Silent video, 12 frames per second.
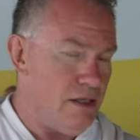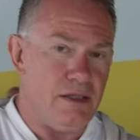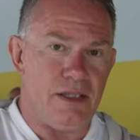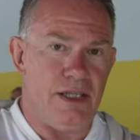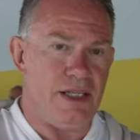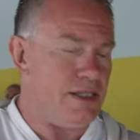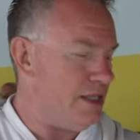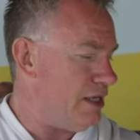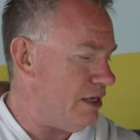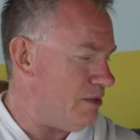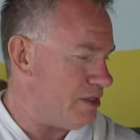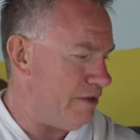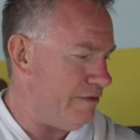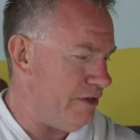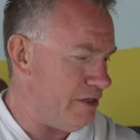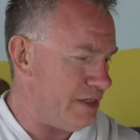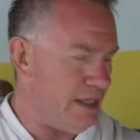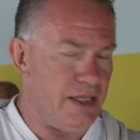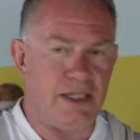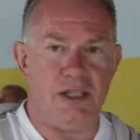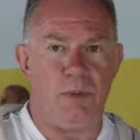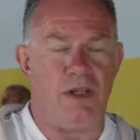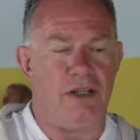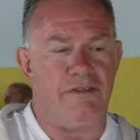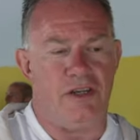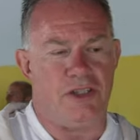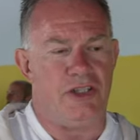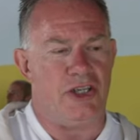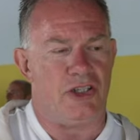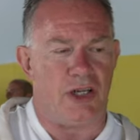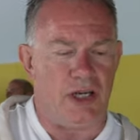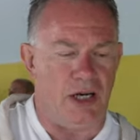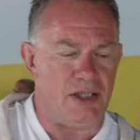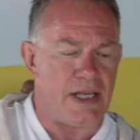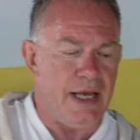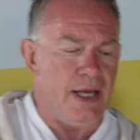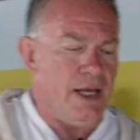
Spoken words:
So this denotes that this is one of the first edition cars.